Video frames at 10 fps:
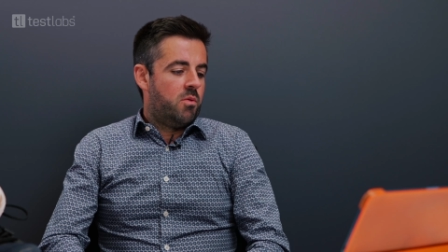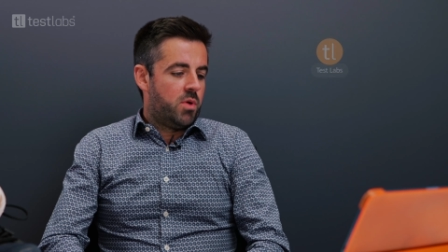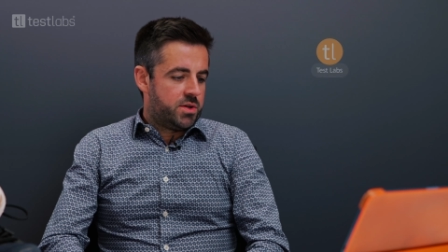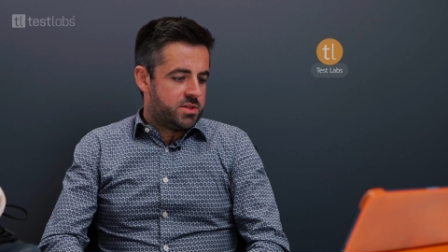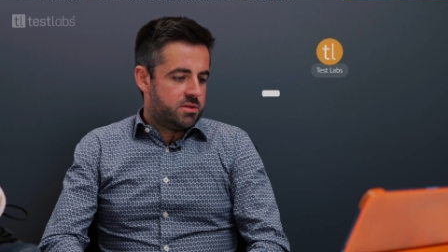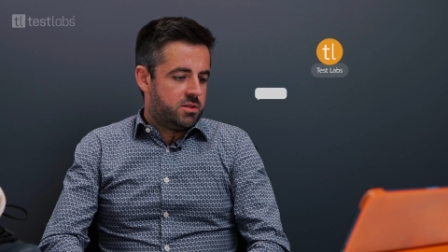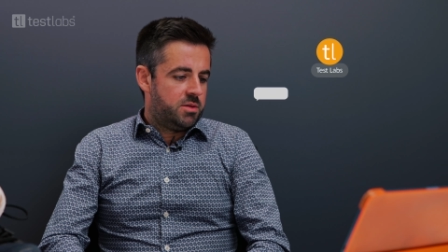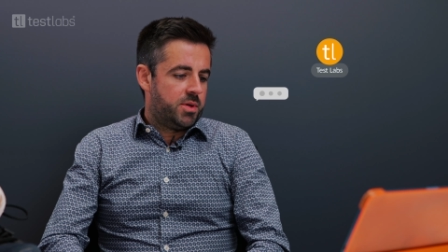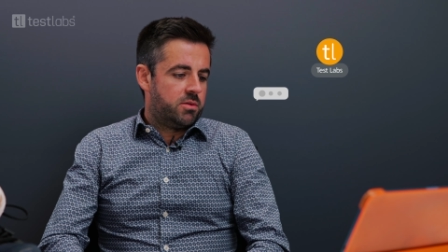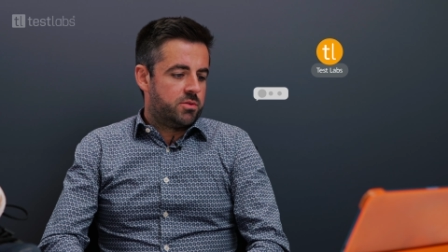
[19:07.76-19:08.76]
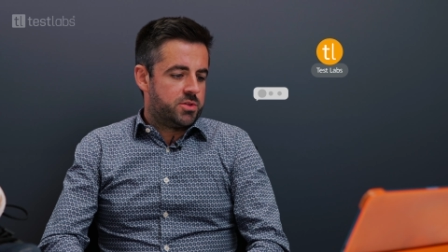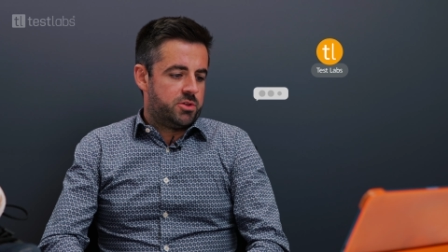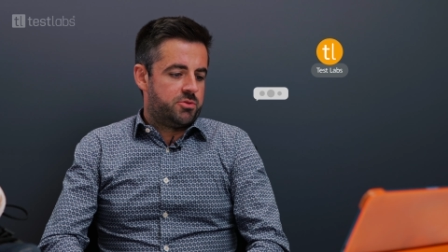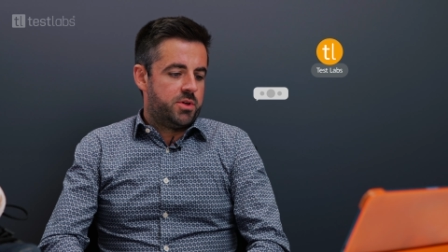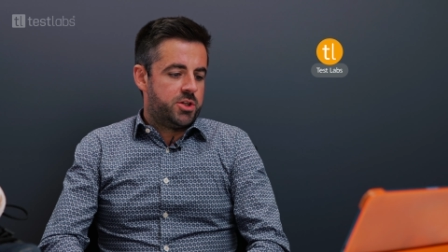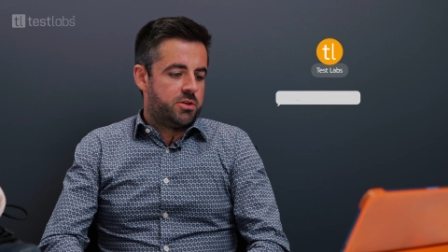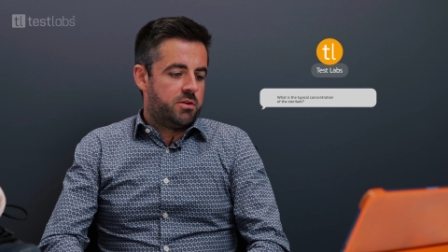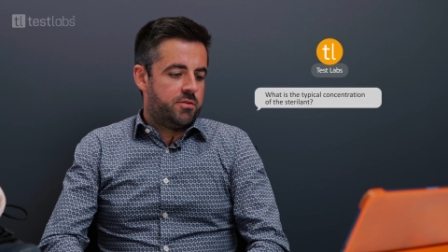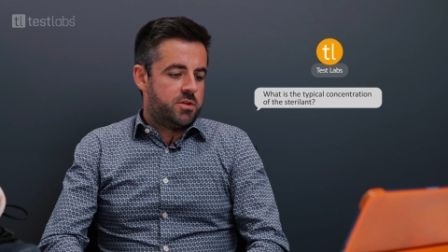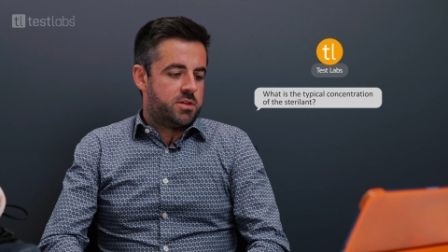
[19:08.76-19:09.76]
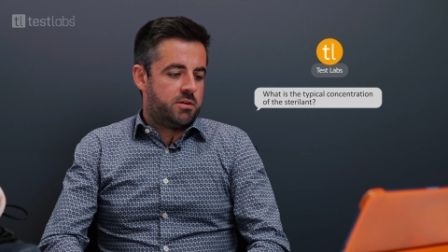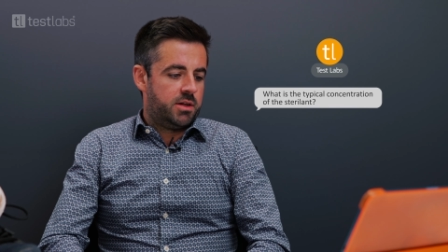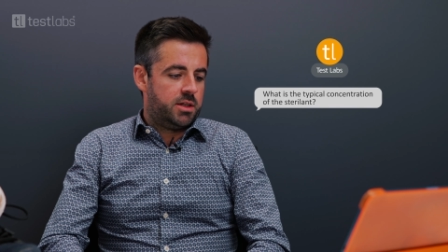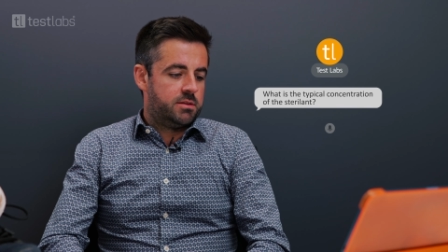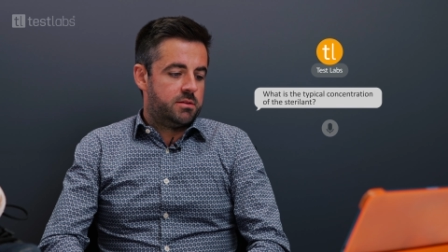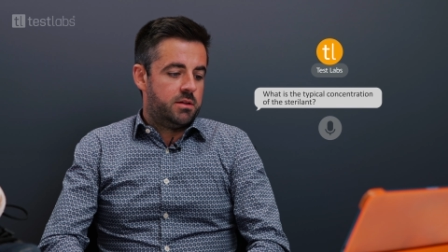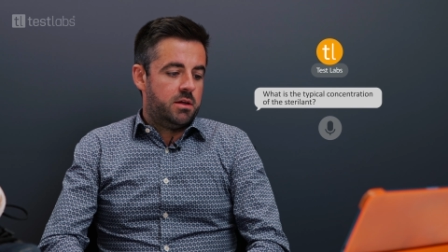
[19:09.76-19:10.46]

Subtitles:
What is the typical concentration of the sterilant?